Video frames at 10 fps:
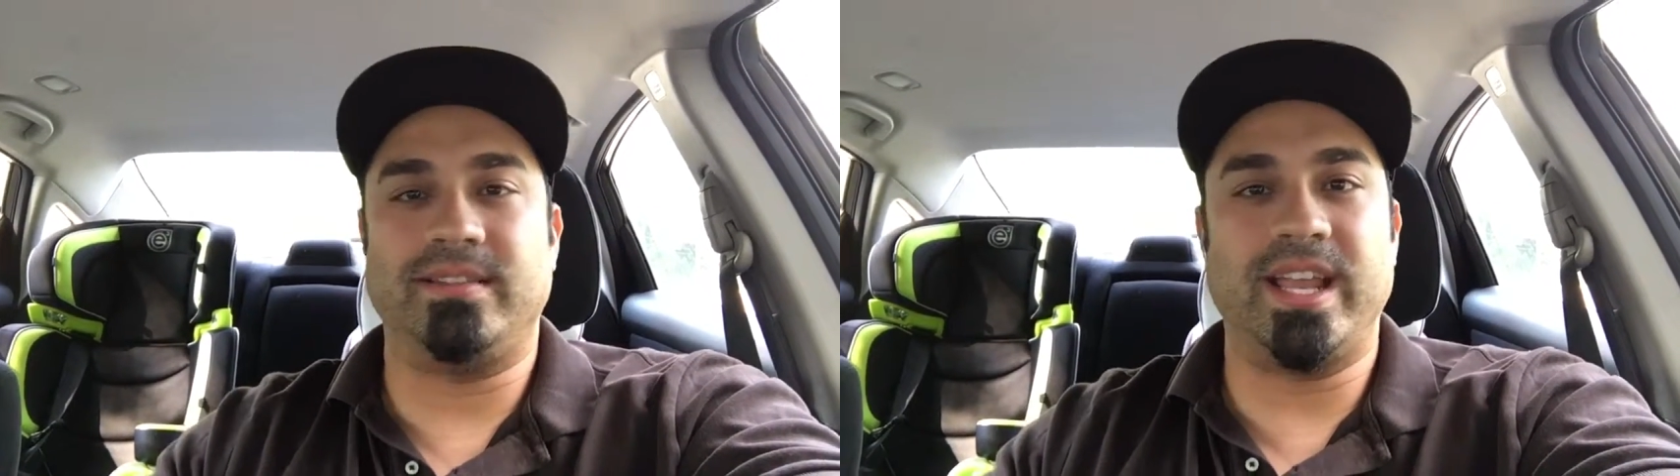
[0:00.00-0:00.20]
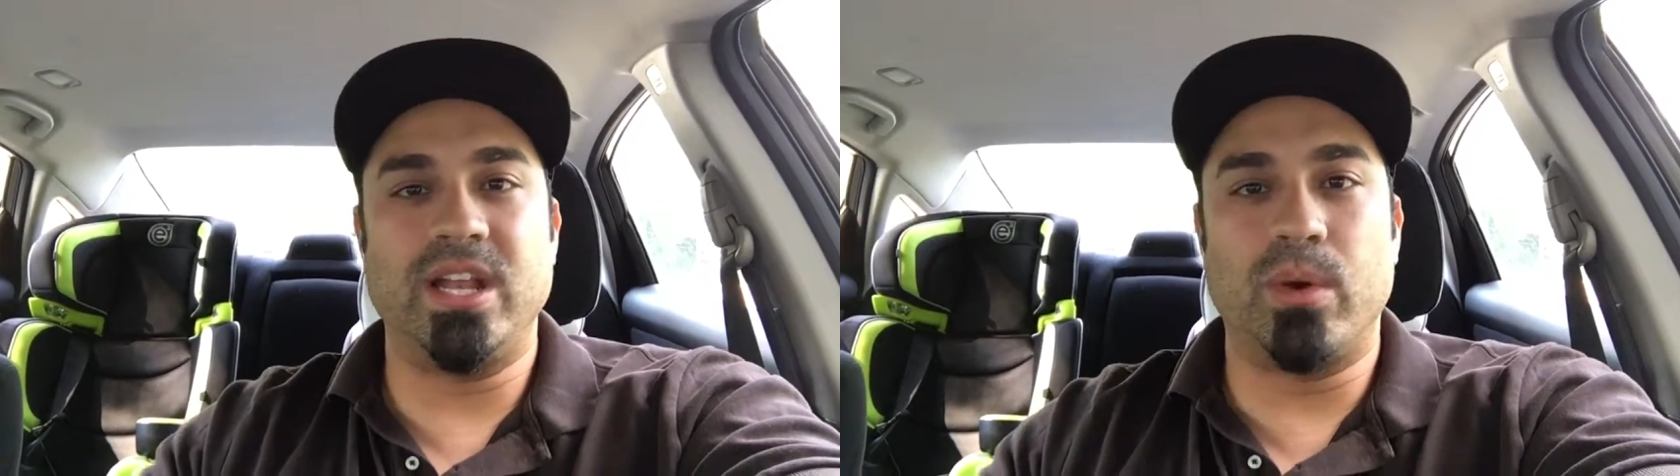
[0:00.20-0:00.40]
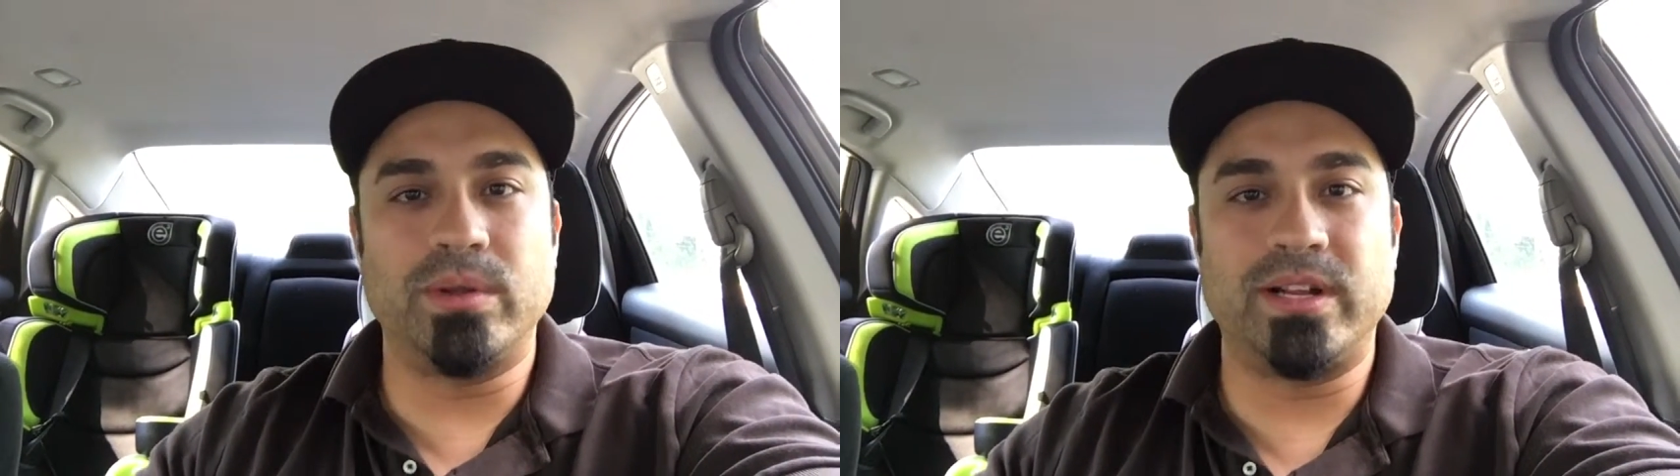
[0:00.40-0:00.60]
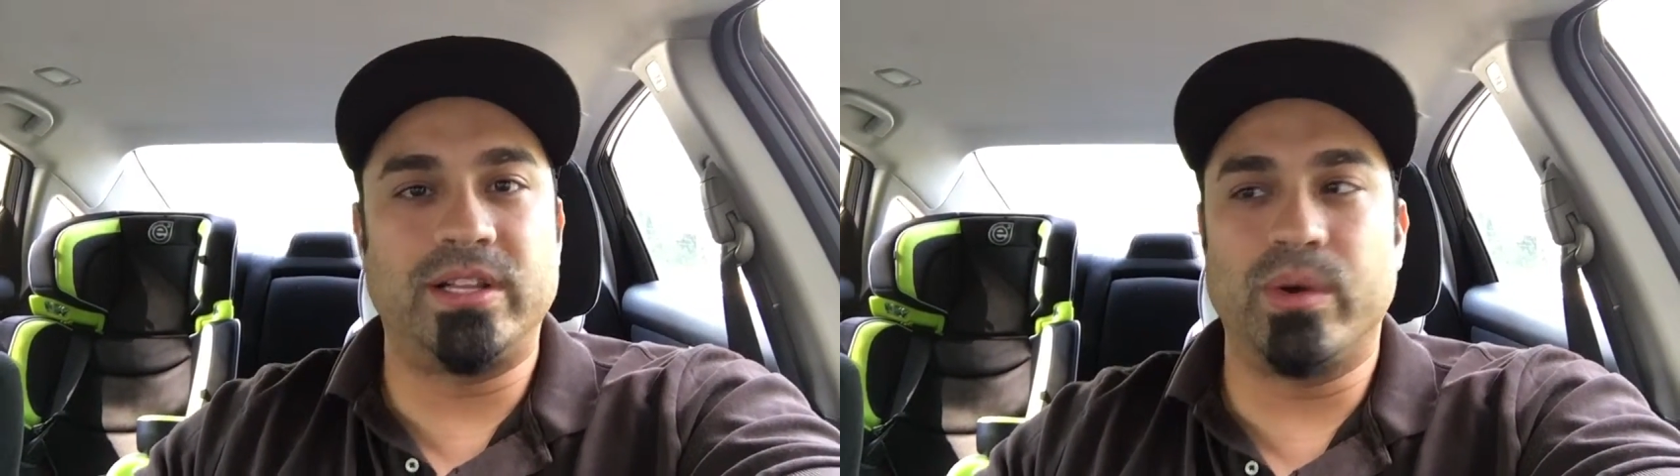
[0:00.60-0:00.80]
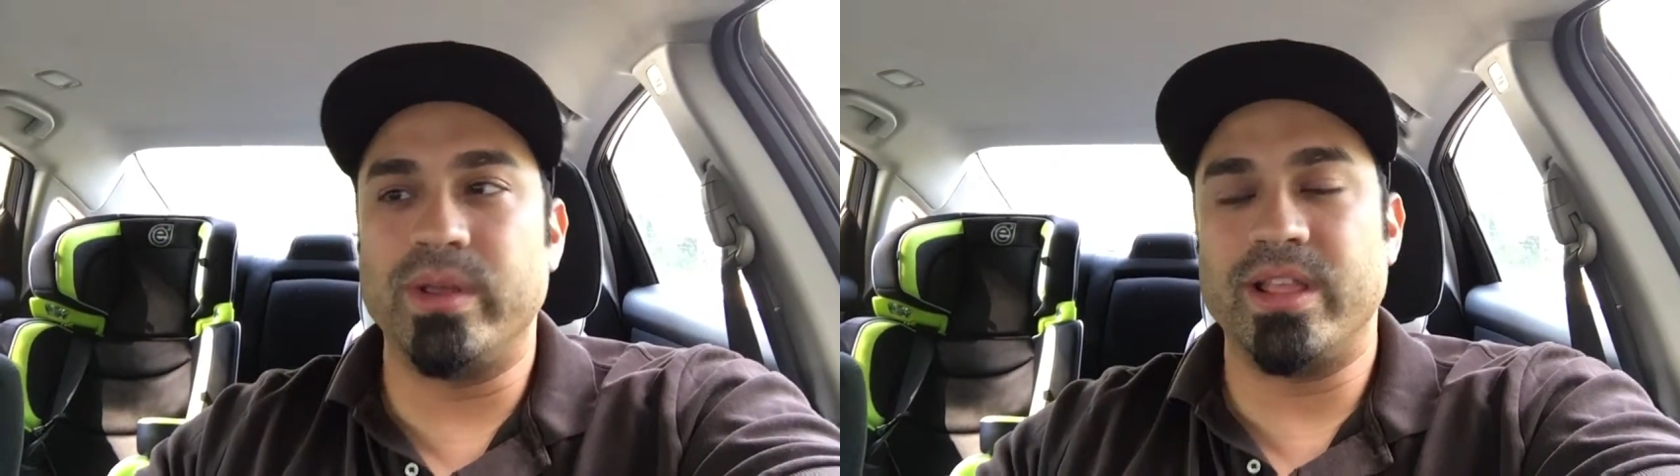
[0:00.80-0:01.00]
They know what they're
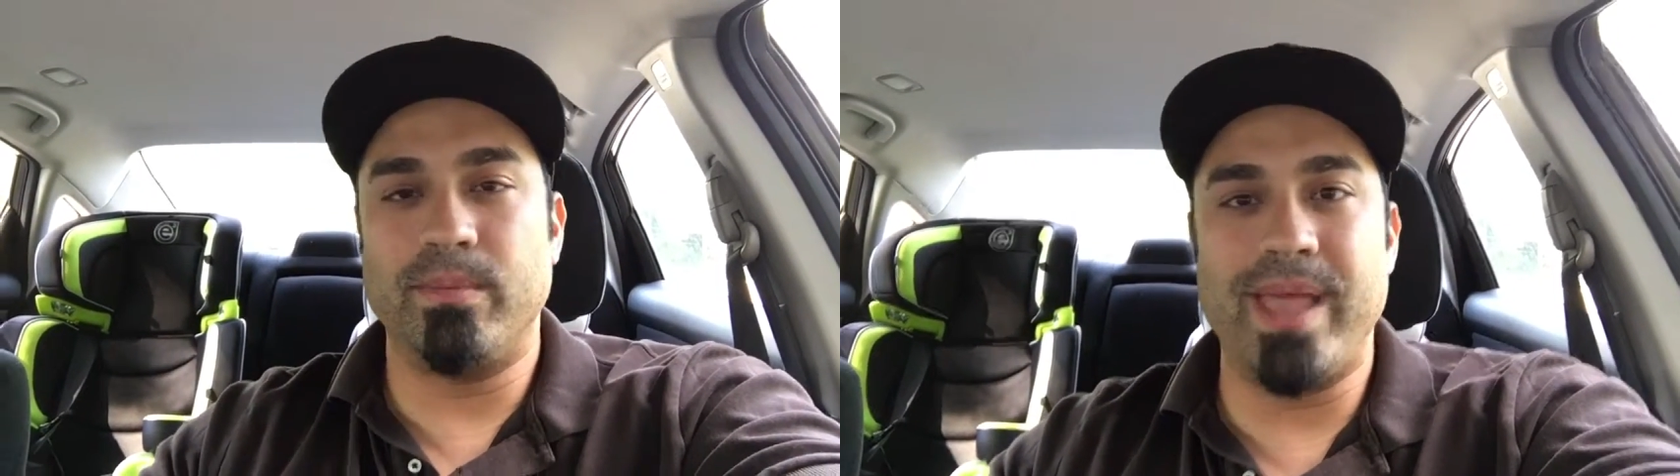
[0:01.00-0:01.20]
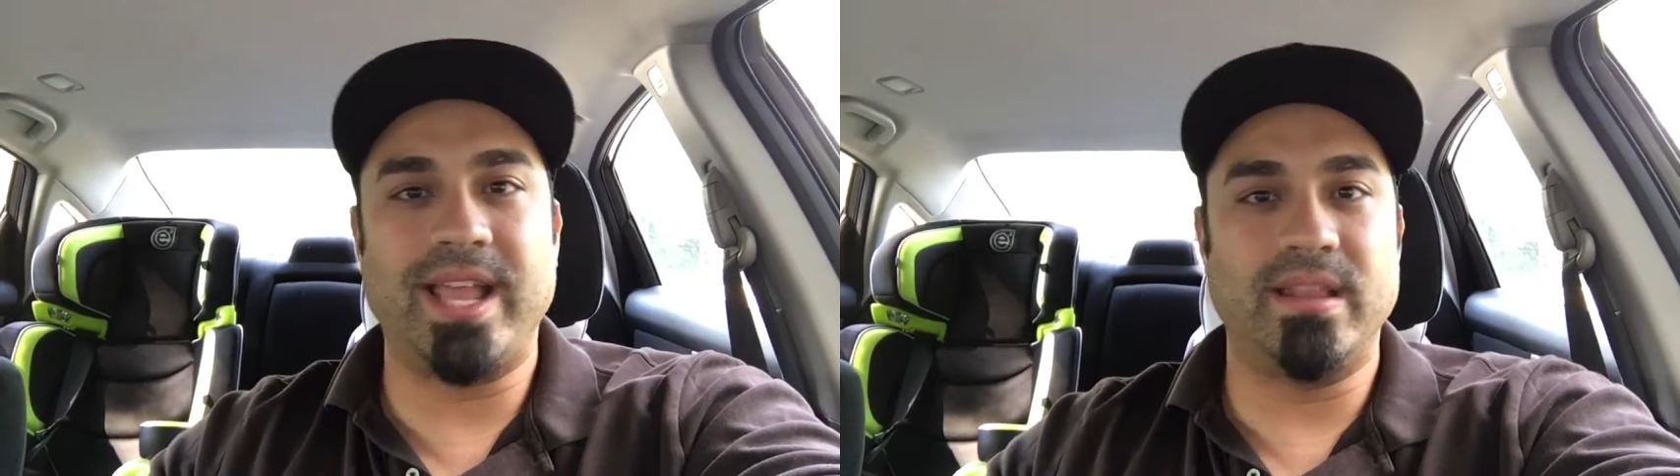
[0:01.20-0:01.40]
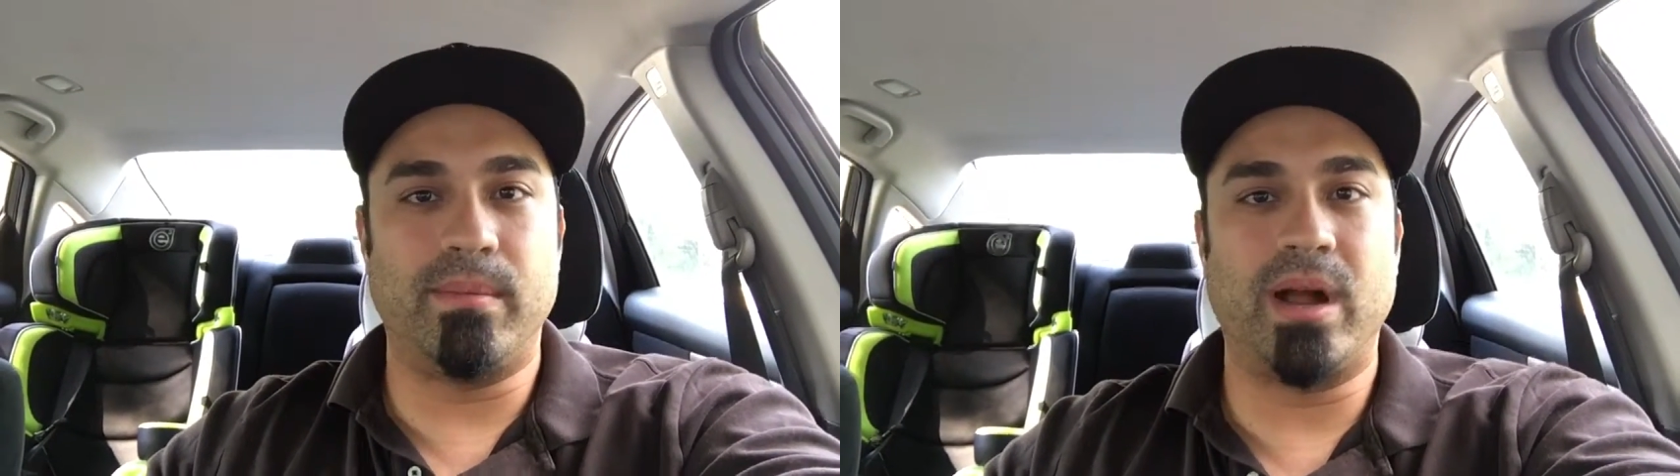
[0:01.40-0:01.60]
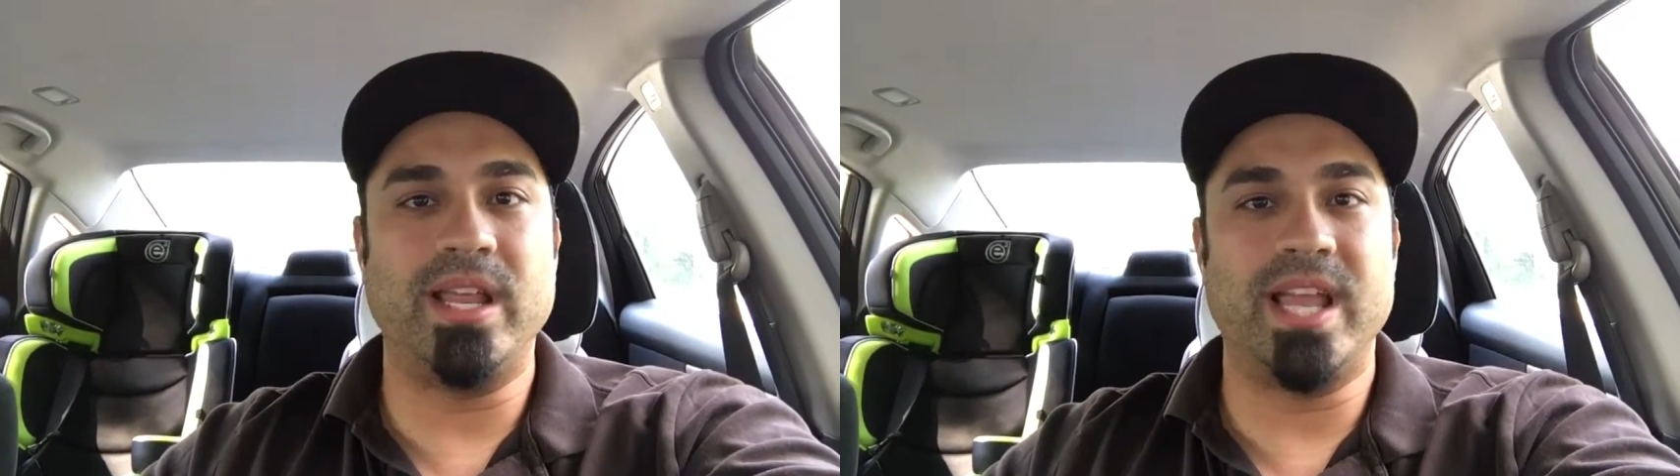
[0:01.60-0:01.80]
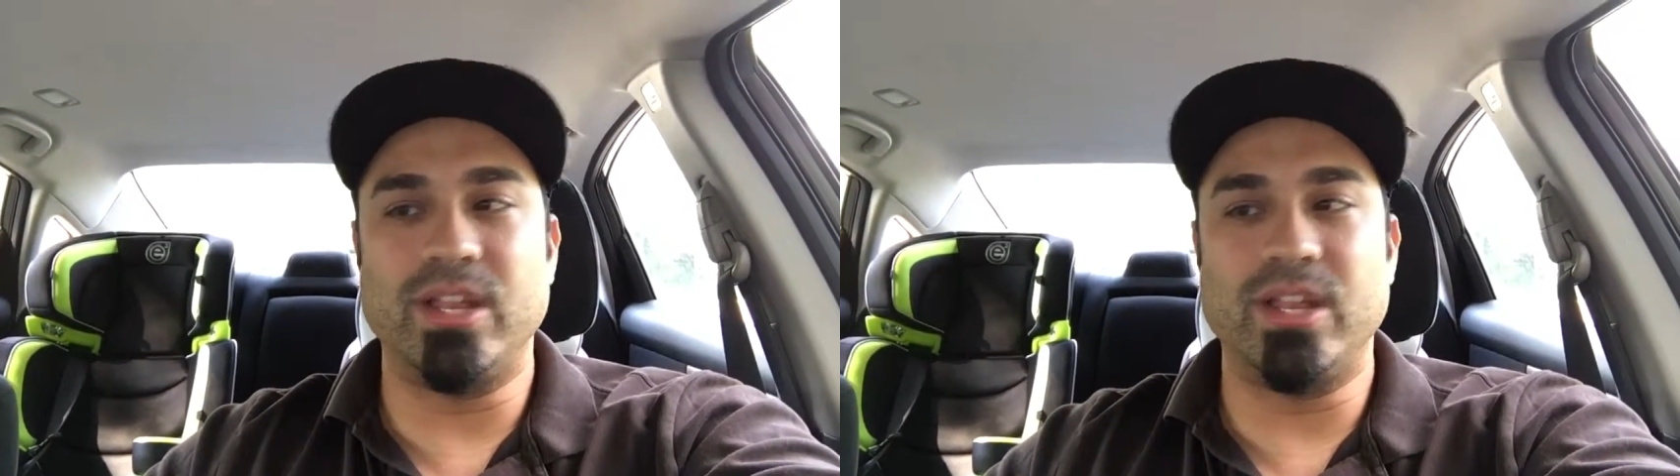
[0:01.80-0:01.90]
doing. They're making the money,